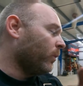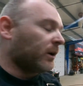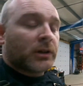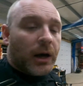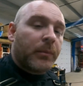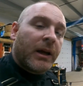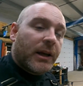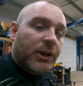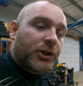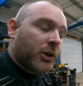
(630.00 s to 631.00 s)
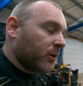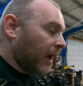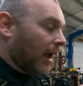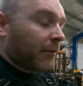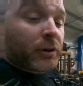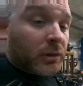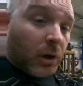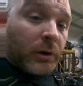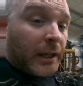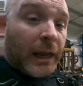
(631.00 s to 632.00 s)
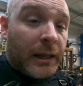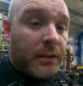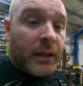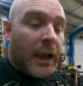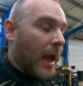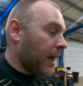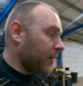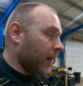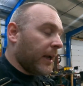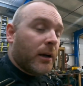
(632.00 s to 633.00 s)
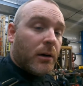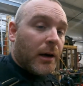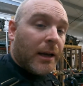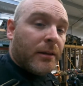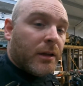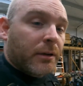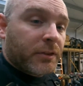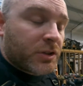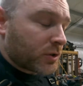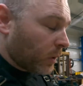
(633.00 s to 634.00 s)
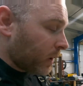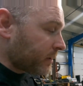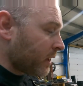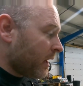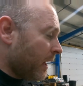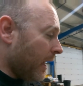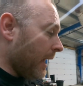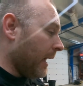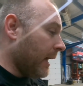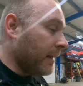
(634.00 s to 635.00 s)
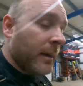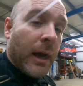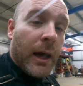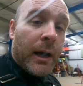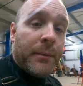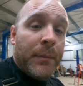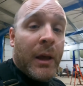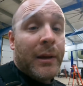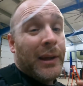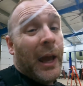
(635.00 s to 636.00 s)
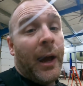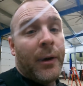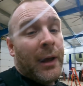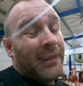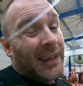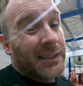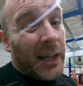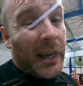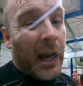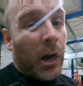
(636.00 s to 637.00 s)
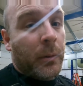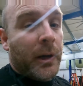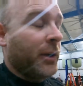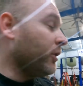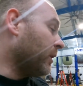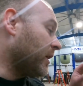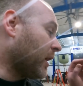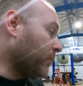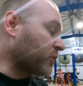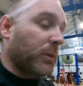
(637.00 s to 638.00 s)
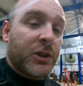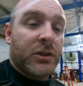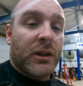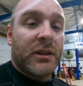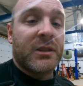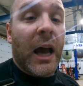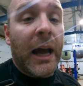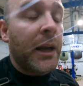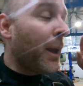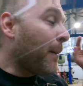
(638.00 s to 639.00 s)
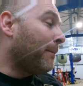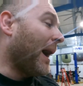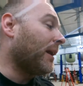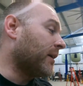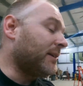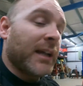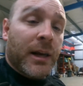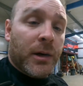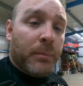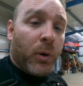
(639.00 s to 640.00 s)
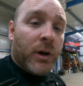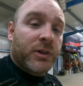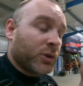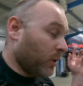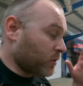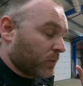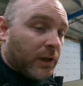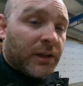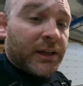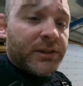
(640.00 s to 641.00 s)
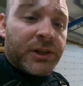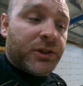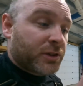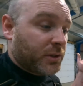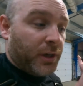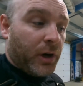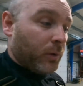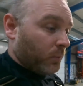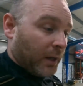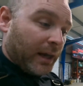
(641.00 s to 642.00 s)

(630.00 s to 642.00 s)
will not be an issue ever loading anything at night or anything of the sort. And yeah, that's kind of how I'm gonna do it. Couple switches on the side, battery tender ports, so it's real easy just to, you know, when